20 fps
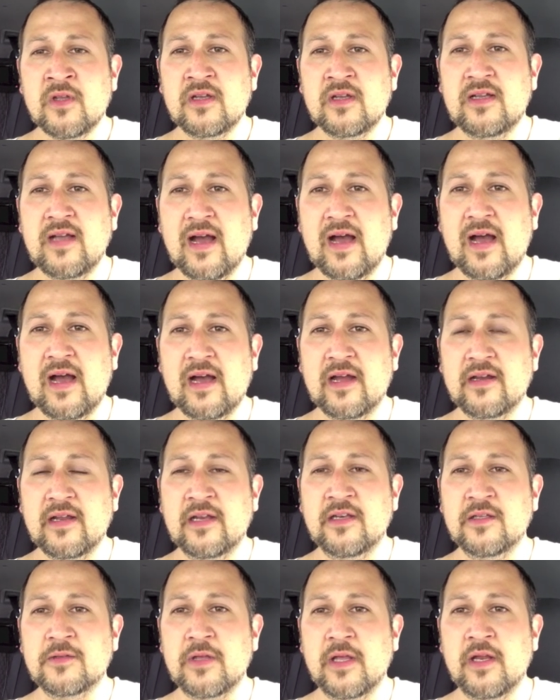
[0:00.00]
God
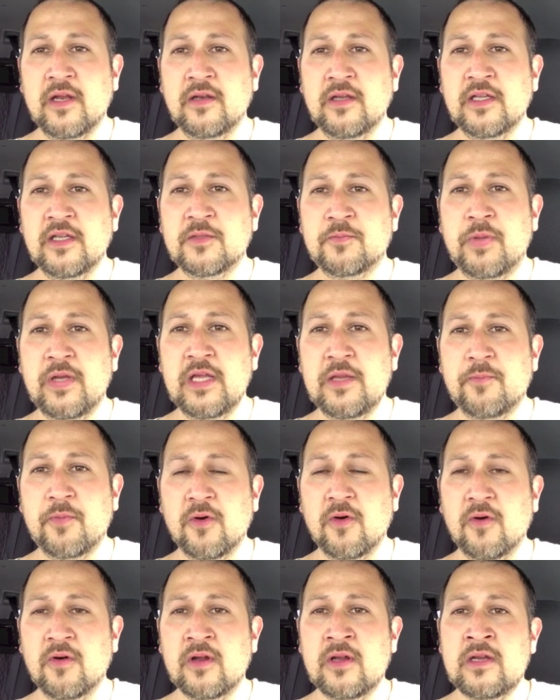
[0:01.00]
and his, and his
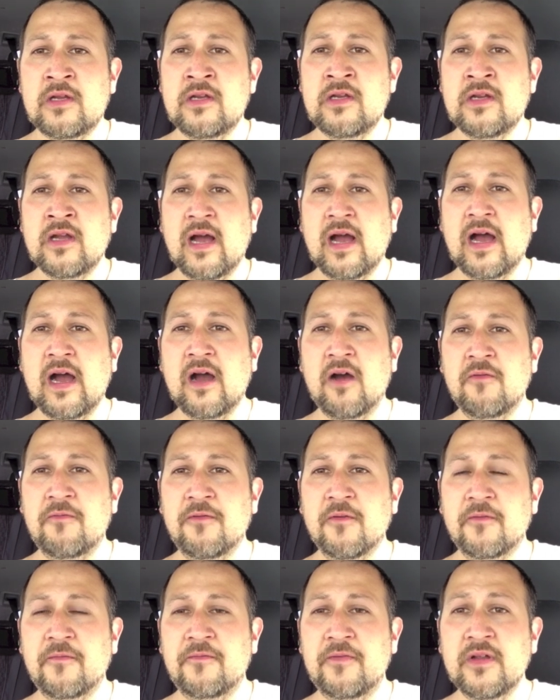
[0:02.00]
people, how
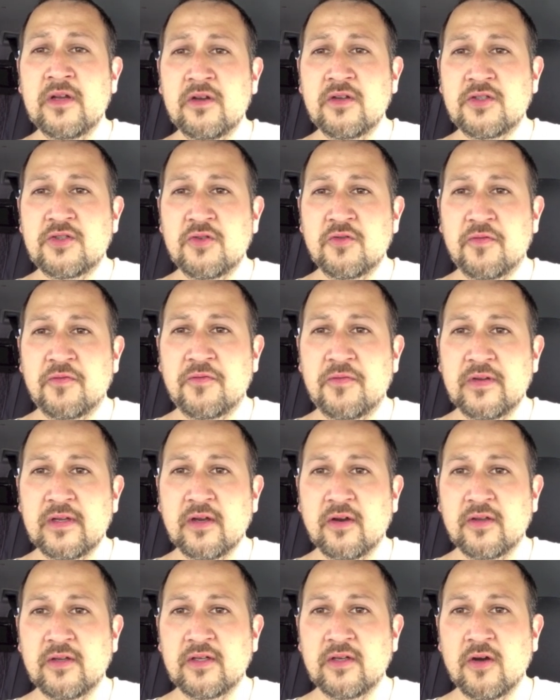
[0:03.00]
fulfilled you
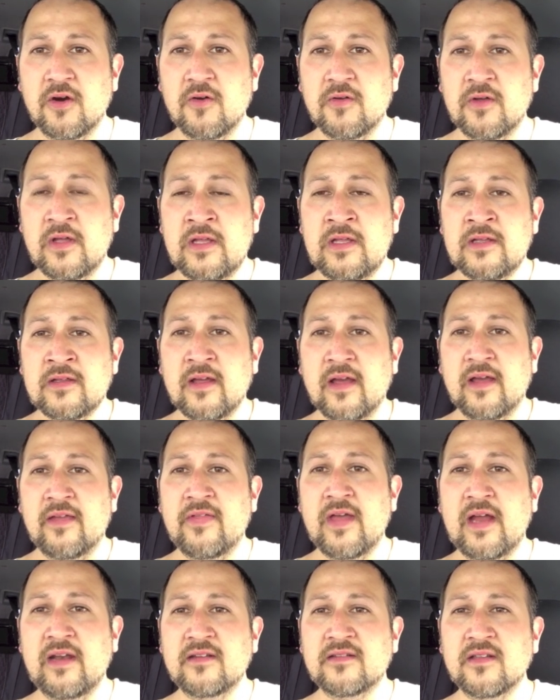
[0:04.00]
feel, you know?
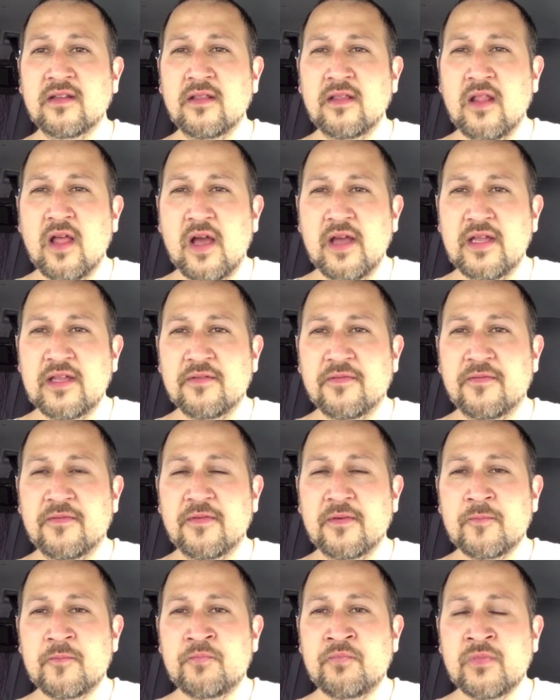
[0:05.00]
And that is a
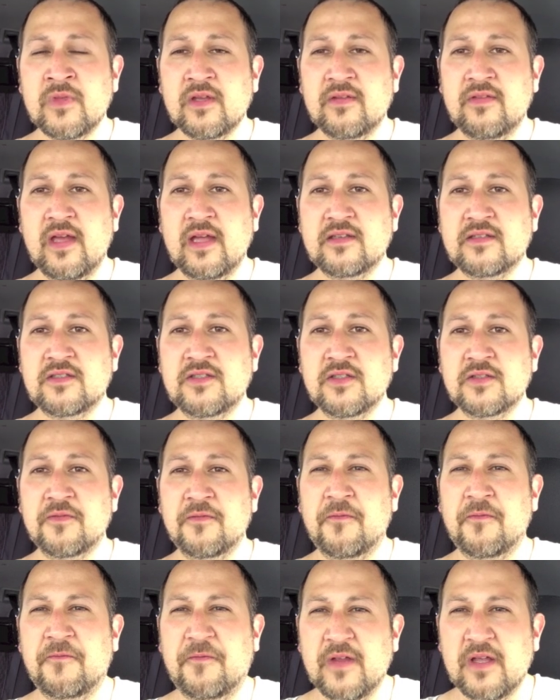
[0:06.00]
life that's just
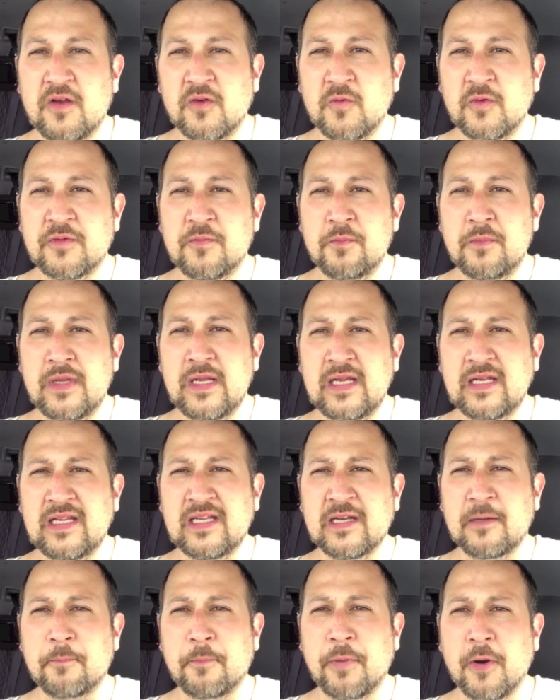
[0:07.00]
filled with
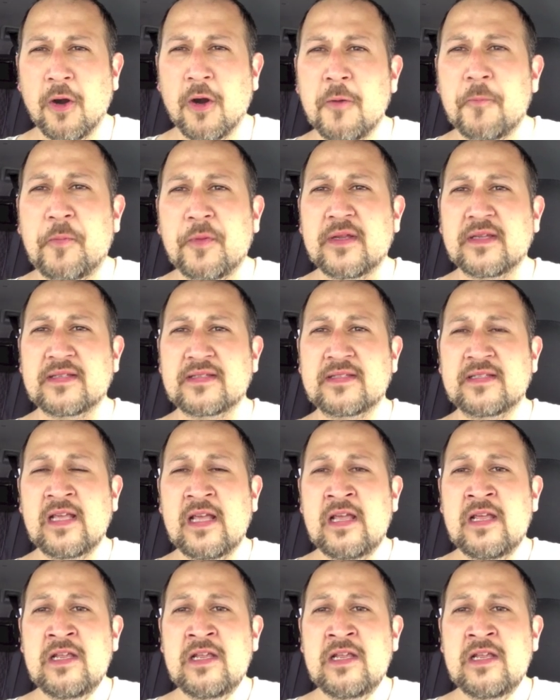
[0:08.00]
meaning and purpose.